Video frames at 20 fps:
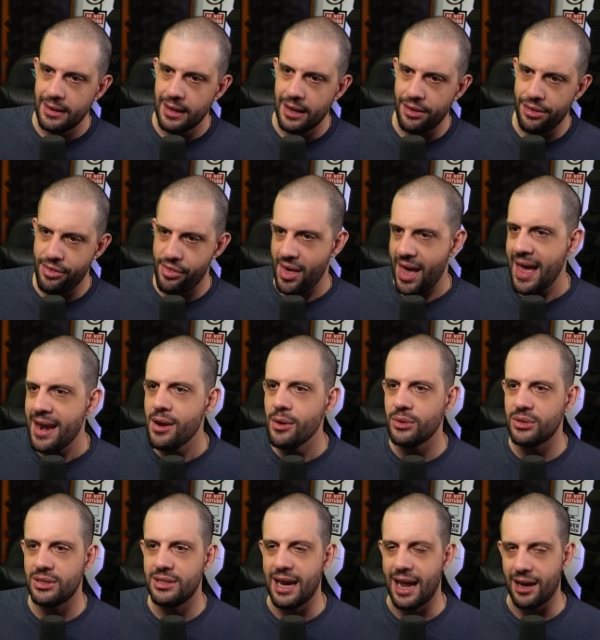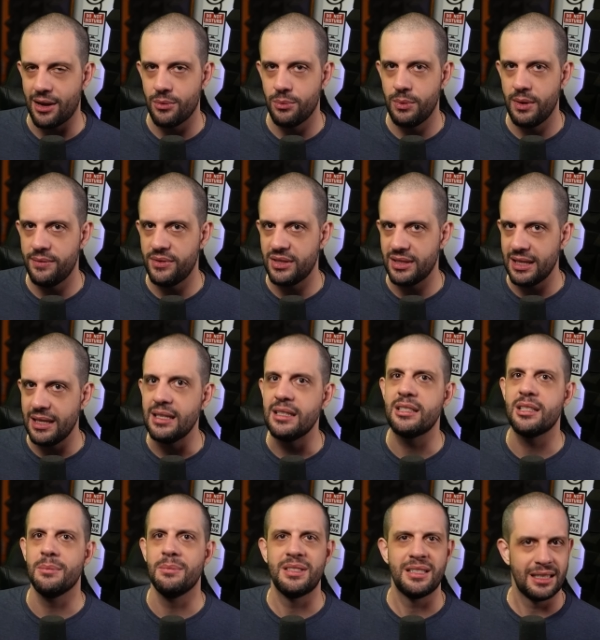A Thanos deck we've seen
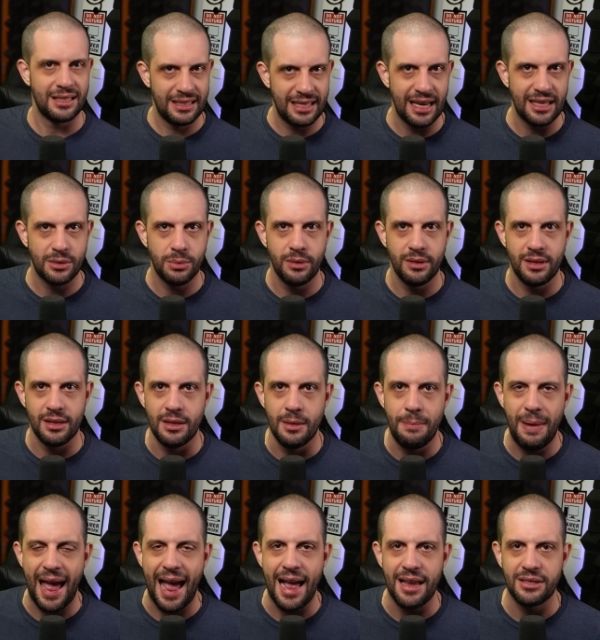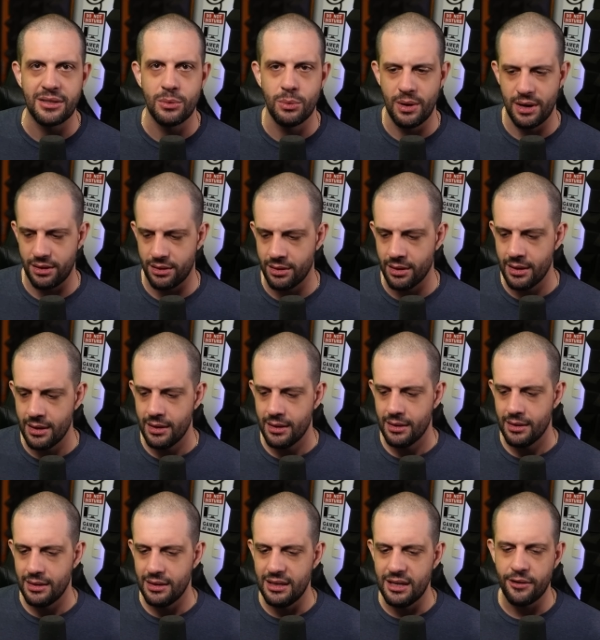some success with in the past with
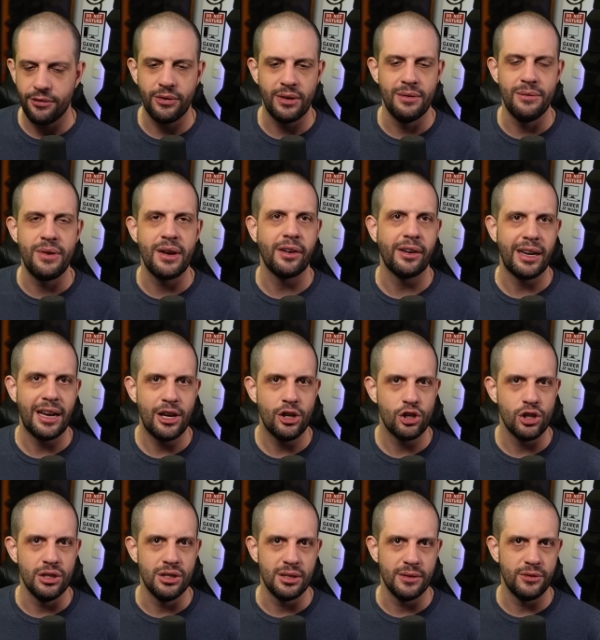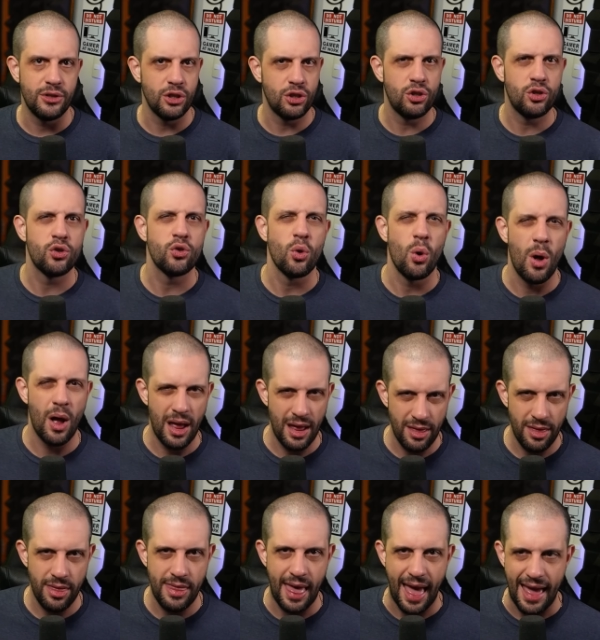different variations of destroy
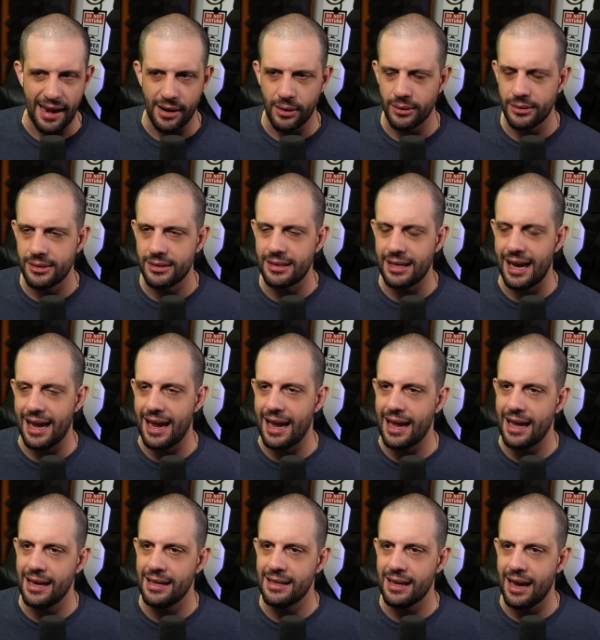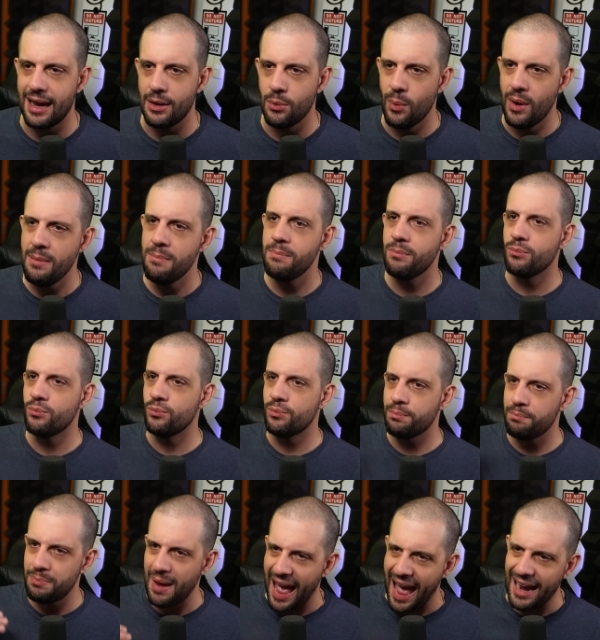Thanos, and I went
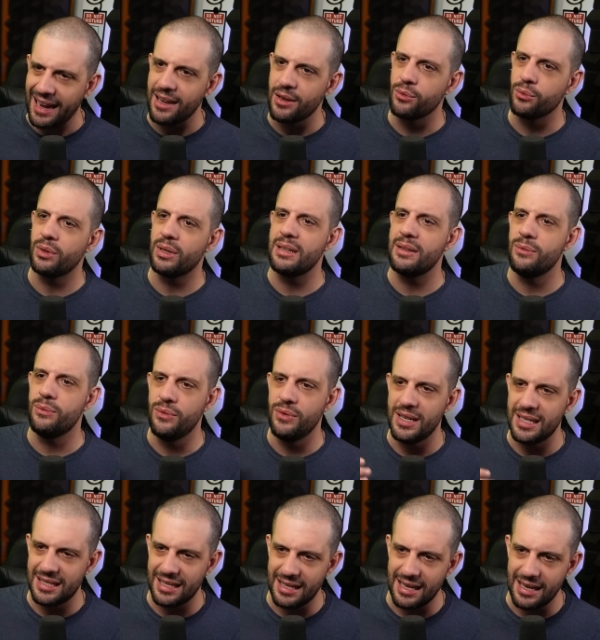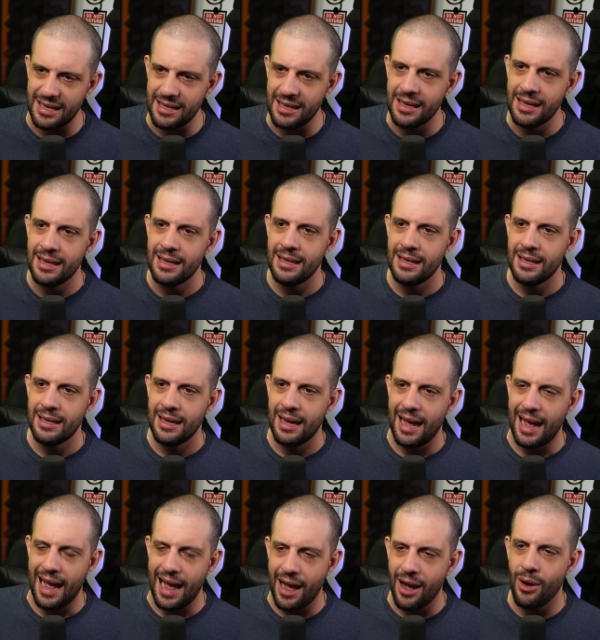back and revisited
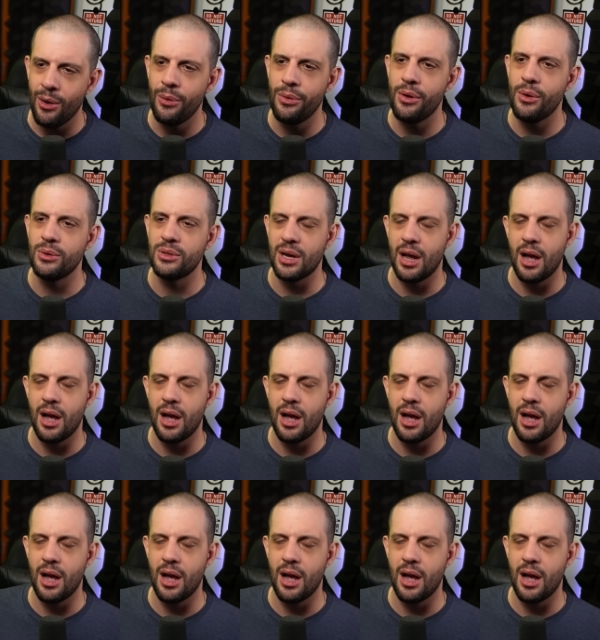how those